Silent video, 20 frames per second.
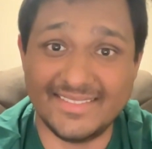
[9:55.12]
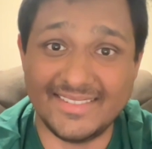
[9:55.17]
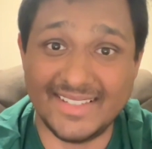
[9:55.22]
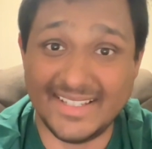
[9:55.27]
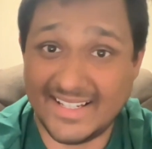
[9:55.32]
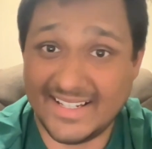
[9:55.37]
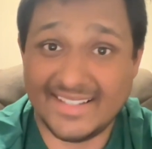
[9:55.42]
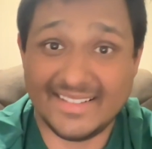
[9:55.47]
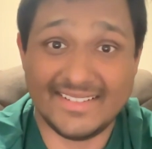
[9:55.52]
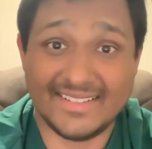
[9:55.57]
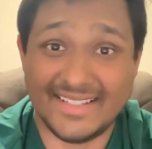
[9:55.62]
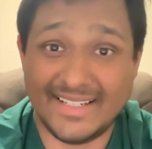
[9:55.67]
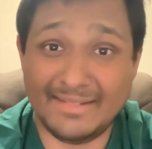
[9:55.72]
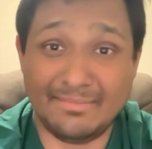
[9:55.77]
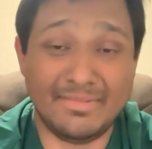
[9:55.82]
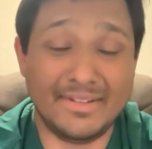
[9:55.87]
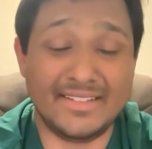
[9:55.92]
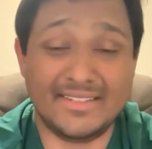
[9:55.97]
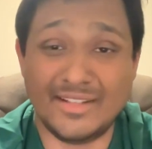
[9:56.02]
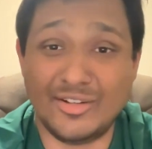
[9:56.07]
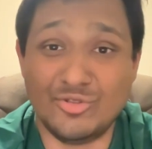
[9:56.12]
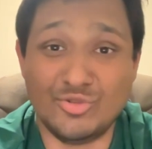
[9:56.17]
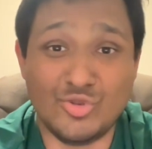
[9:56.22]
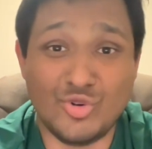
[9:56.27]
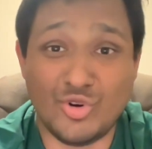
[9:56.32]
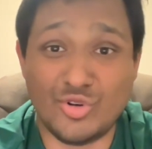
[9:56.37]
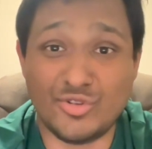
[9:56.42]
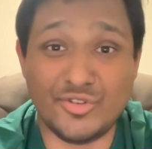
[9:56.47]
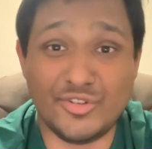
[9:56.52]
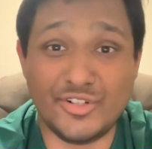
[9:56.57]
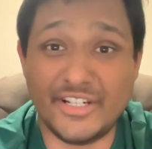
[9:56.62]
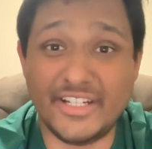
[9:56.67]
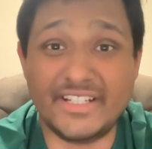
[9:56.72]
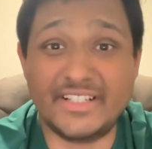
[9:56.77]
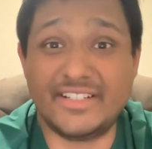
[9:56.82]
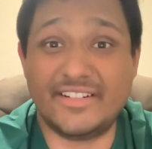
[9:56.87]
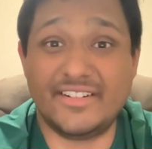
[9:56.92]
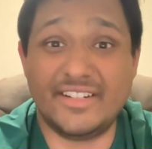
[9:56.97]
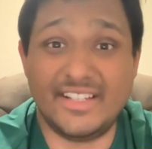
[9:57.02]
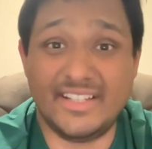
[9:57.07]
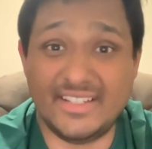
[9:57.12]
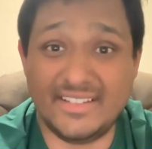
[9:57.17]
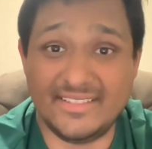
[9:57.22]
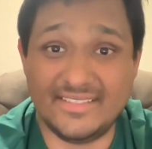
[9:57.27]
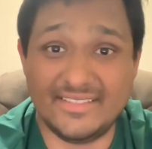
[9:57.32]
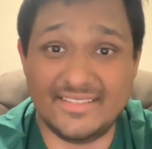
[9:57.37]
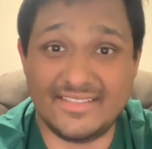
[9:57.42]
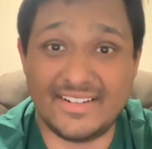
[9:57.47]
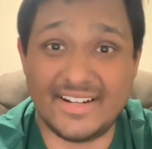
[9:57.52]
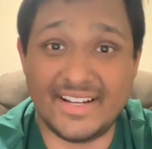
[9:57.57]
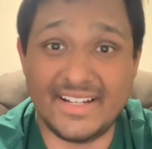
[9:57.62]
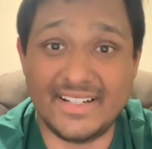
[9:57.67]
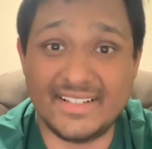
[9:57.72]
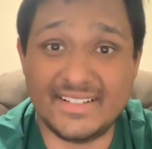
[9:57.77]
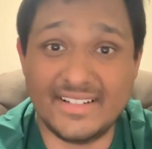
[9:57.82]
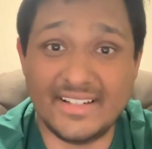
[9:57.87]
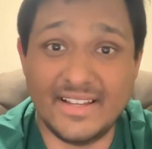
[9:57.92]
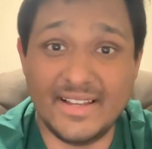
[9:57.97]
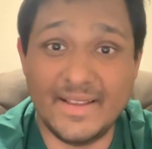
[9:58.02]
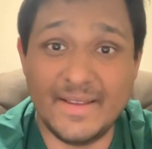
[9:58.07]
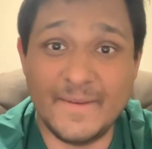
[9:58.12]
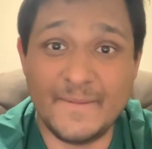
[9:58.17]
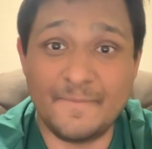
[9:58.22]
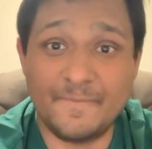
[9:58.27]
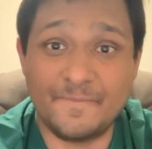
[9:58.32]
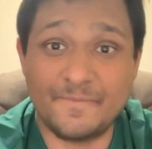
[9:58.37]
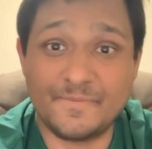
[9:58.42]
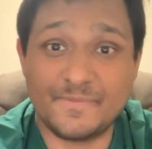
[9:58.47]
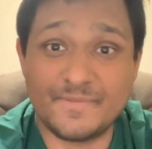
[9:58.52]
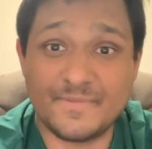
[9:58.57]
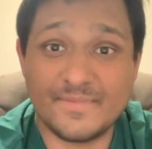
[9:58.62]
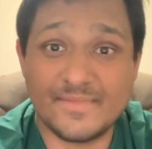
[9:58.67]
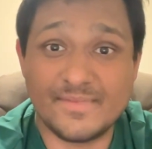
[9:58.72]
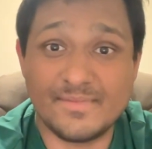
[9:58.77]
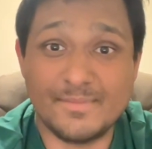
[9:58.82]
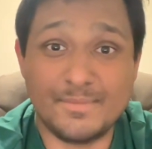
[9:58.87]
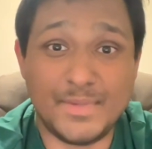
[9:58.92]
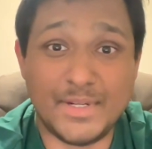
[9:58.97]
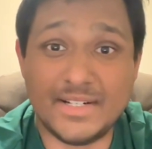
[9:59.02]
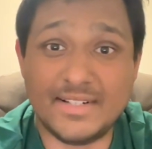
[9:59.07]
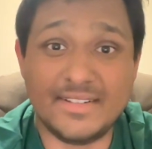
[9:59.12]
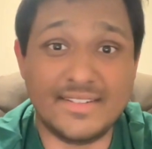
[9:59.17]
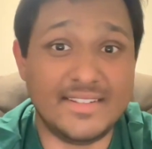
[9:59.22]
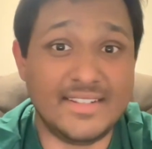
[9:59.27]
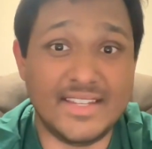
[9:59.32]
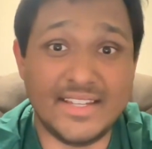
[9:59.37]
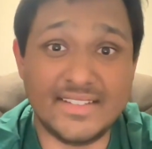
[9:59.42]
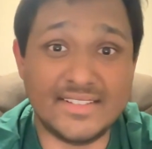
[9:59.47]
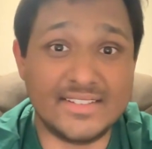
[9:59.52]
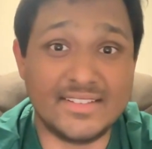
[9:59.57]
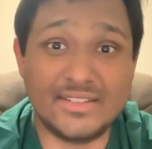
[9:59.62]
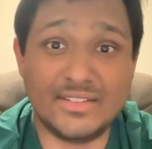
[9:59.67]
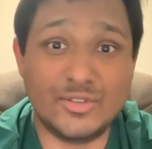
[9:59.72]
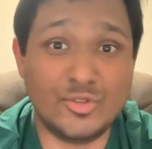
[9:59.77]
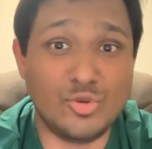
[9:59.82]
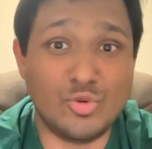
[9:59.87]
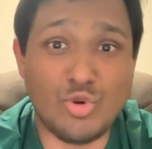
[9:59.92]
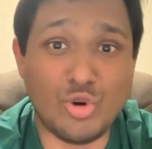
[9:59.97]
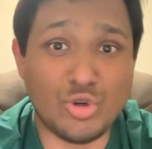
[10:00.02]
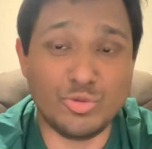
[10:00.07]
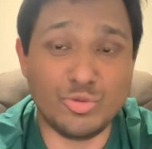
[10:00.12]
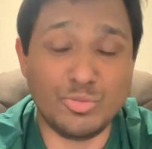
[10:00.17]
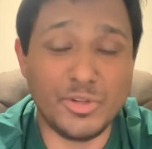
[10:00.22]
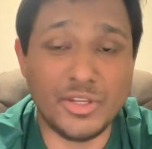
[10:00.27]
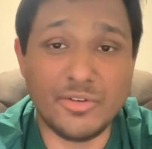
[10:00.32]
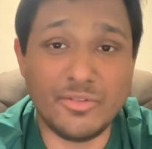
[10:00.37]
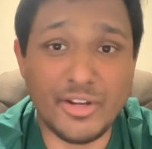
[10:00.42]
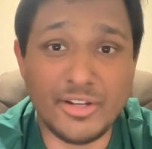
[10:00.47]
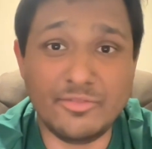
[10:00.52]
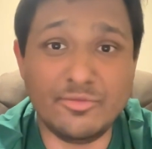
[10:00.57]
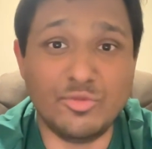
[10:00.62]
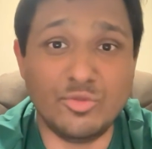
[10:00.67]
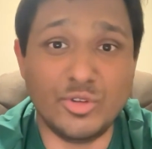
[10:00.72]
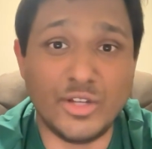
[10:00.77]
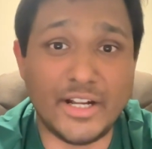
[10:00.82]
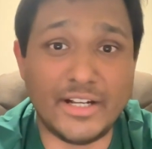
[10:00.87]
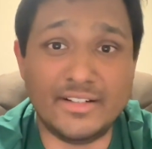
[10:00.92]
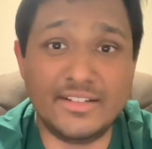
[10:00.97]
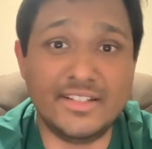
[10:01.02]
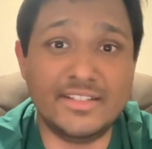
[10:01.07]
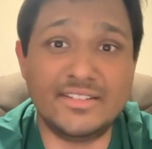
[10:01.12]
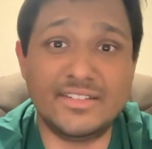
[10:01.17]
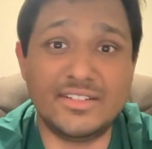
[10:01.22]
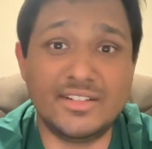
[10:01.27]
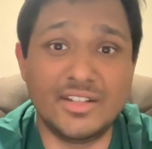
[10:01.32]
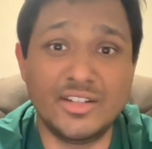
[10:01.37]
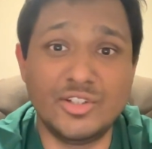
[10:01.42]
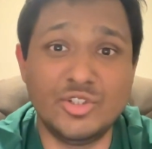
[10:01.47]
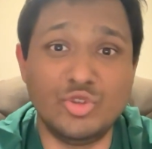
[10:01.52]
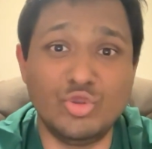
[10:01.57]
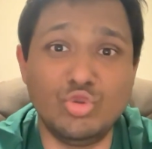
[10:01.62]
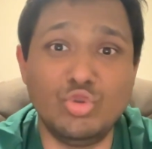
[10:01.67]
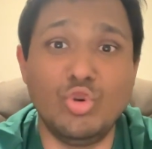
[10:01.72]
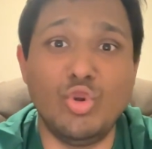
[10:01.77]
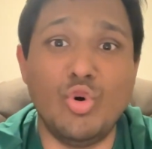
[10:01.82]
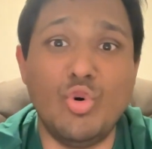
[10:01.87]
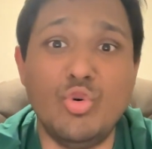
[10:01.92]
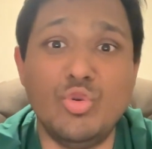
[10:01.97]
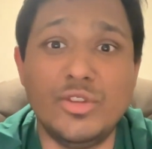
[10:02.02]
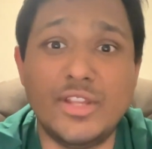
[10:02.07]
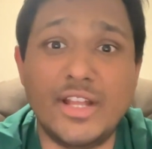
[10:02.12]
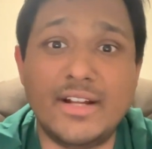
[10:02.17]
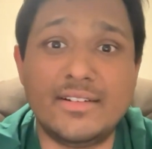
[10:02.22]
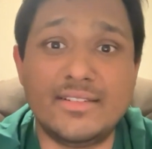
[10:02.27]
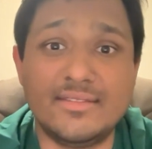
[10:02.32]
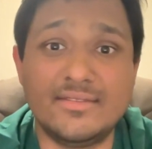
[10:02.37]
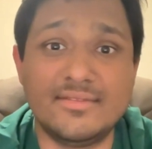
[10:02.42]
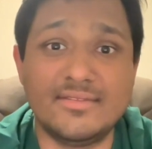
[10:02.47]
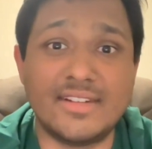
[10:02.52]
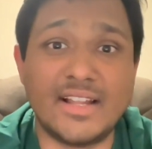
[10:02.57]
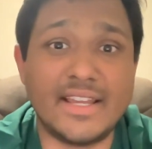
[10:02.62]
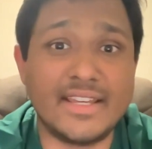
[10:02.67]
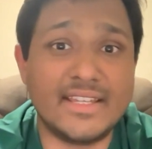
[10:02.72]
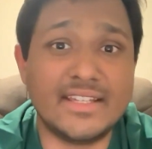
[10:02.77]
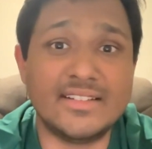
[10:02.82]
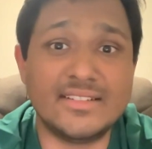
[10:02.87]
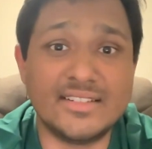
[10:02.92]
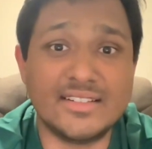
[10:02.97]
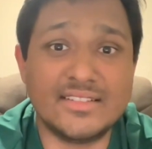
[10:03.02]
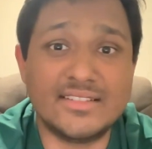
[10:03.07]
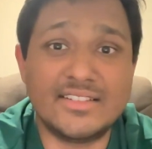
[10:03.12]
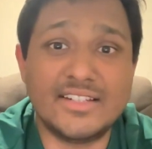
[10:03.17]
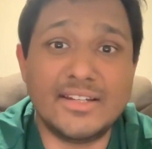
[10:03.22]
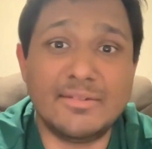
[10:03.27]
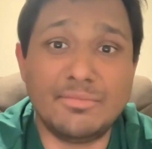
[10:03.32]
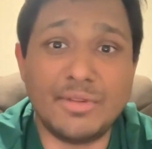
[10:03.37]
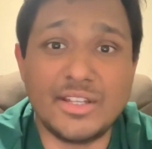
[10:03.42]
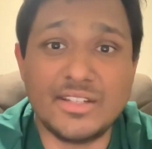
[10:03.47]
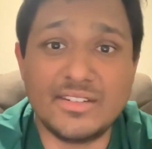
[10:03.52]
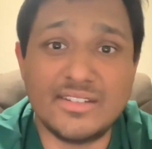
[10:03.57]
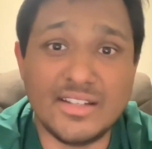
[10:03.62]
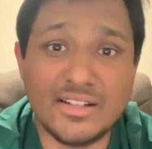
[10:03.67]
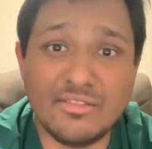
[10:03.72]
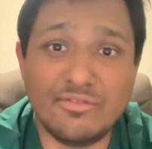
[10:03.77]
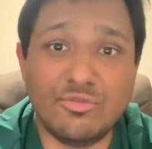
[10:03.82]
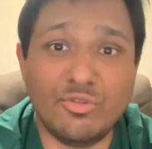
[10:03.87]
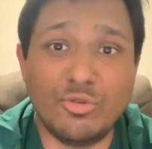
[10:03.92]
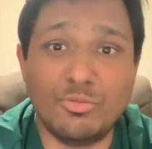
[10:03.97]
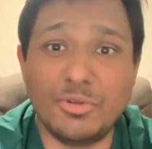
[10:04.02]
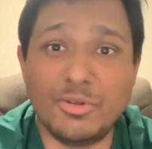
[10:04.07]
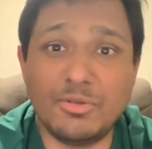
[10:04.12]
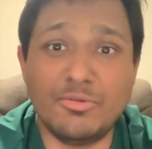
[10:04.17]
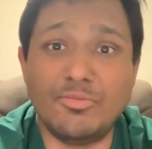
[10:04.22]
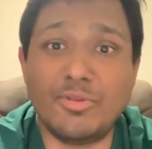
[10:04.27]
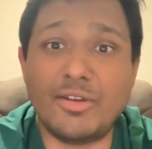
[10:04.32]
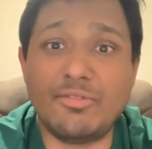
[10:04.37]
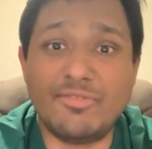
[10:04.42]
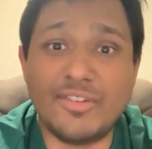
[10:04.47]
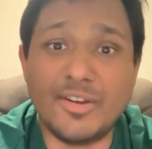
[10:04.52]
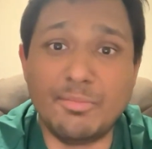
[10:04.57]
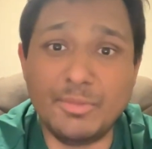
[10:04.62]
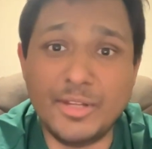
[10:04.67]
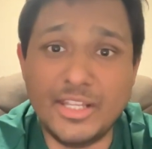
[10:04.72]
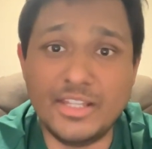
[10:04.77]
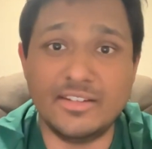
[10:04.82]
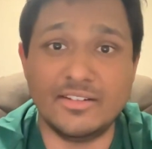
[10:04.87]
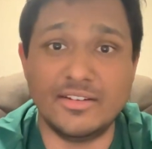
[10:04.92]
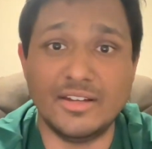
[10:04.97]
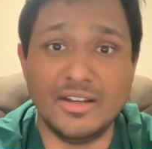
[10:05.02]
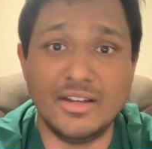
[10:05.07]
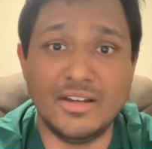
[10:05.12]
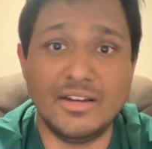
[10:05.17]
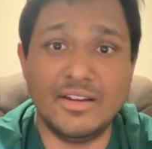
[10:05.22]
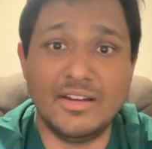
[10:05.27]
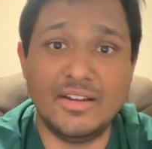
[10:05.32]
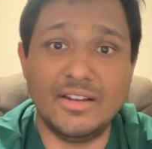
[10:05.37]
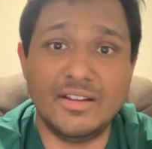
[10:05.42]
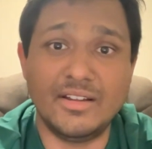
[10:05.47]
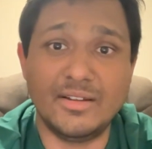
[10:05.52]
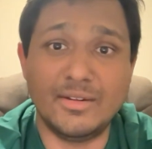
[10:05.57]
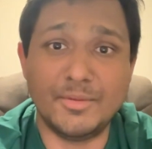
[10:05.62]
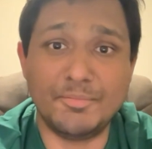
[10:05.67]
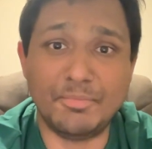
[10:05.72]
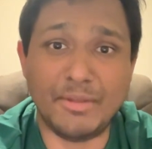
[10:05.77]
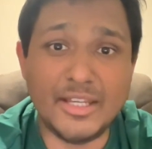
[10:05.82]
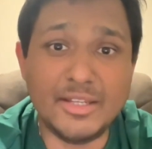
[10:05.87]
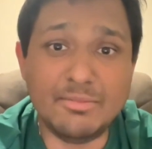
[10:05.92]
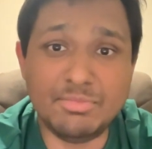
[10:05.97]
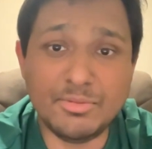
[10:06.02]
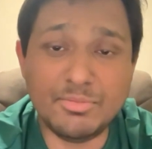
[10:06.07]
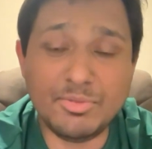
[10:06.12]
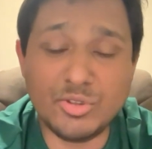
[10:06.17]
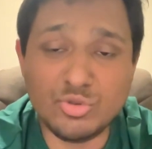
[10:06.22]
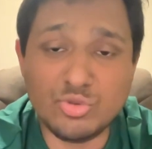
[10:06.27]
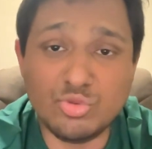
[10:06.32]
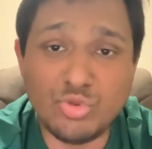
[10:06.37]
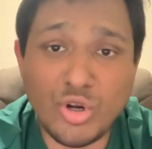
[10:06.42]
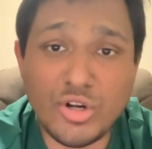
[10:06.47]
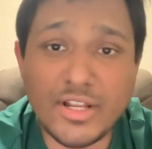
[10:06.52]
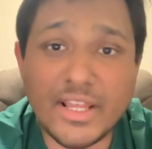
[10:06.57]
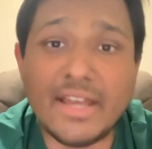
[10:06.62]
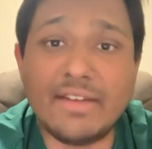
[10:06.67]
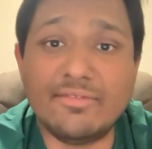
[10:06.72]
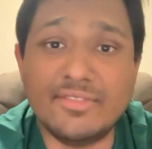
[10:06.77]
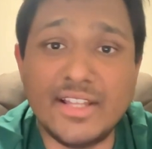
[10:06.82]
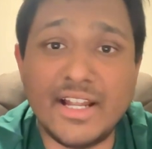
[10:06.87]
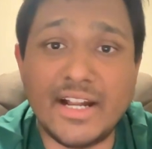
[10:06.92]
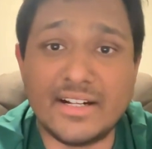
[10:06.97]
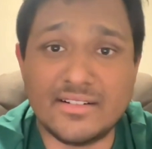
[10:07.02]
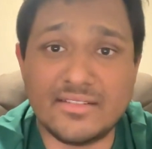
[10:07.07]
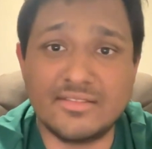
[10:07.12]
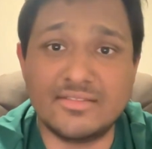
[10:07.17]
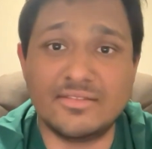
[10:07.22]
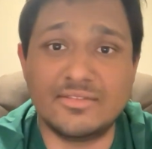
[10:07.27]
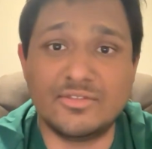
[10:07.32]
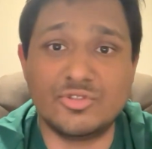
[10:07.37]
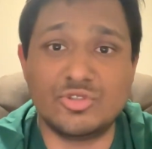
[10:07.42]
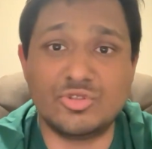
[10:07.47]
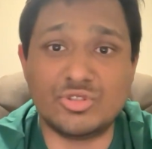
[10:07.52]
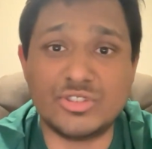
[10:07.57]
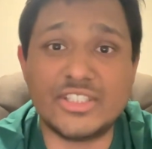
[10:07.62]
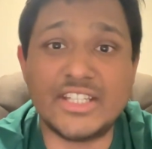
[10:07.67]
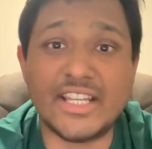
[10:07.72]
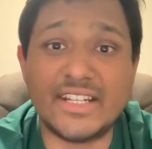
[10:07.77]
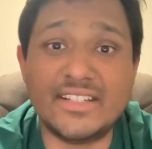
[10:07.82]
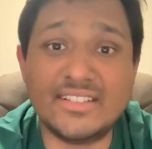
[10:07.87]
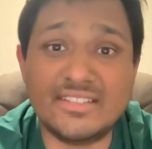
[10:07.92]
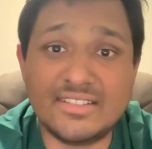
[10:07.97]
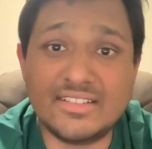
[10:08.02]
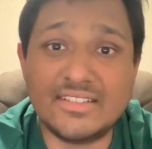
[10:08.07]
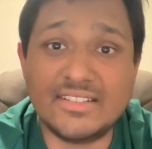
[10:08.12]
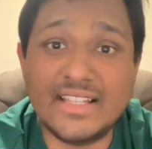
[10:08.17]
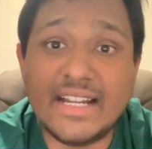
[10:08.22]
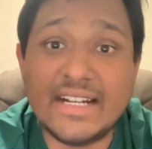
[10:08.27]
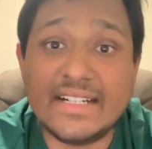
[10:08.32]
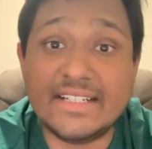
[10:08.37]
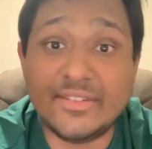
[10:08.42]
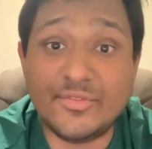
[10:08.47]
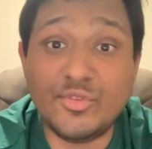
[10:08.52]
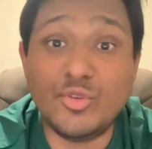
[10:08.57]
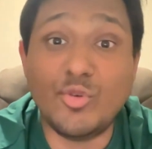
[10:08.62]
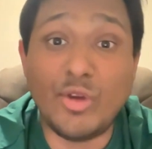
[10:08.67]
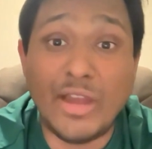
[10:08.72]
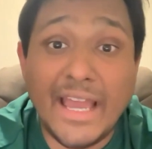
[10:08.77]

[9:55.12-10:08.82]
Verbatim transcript: Yeah, it may sound contradictory, right? But yes, you've to be grateful. At least you know that I can sustain myself or maybe my family. Many people do not have that. So cherish that if you